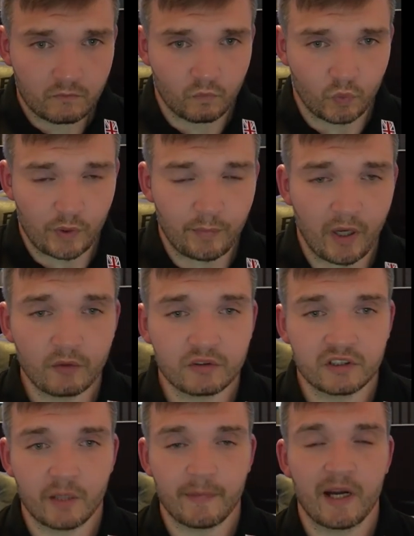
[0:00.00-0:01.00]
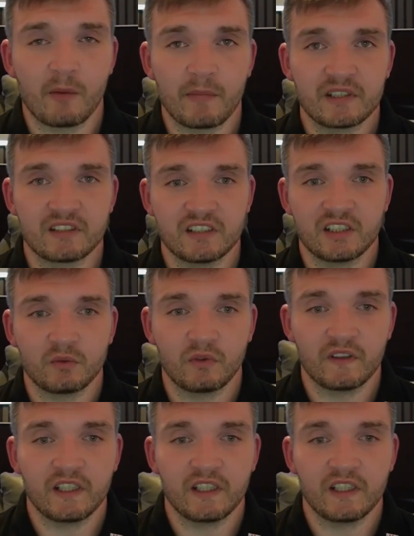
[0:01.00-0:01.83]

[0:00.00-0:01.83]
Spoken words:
We post about businesses within